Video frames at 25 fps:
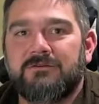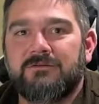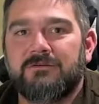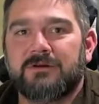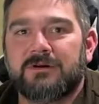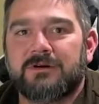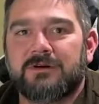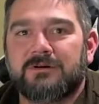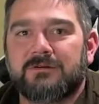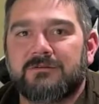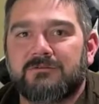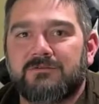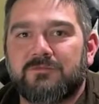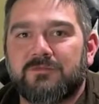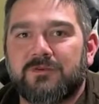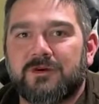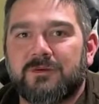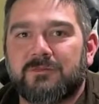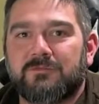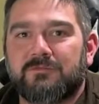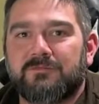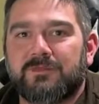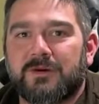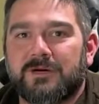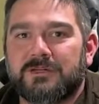We're
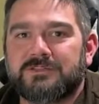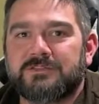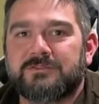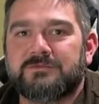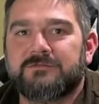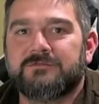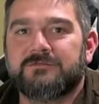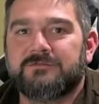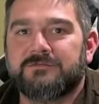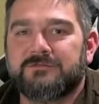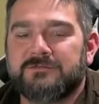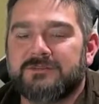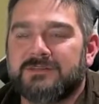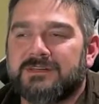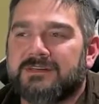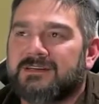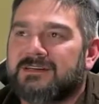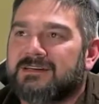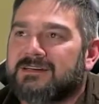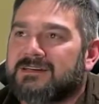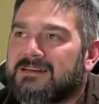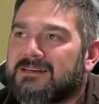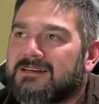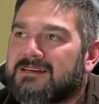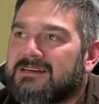a bunch of
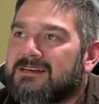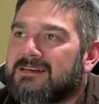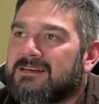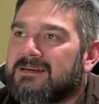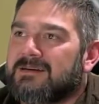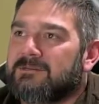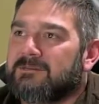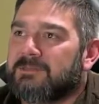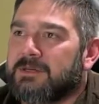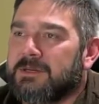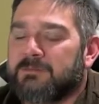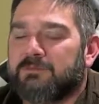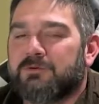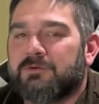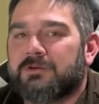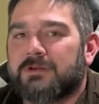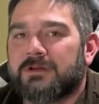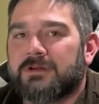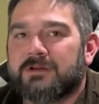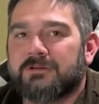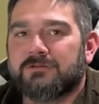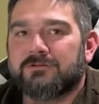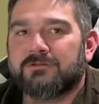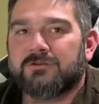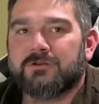people
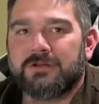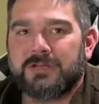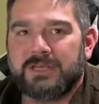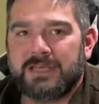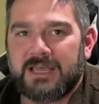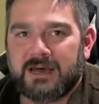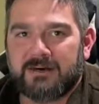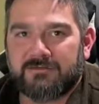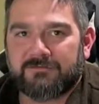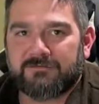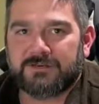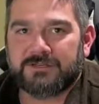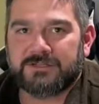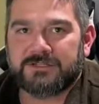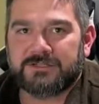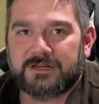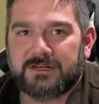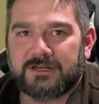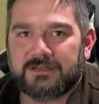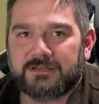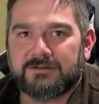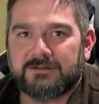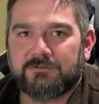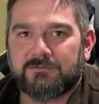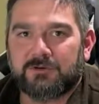that are looking out for each
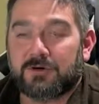other.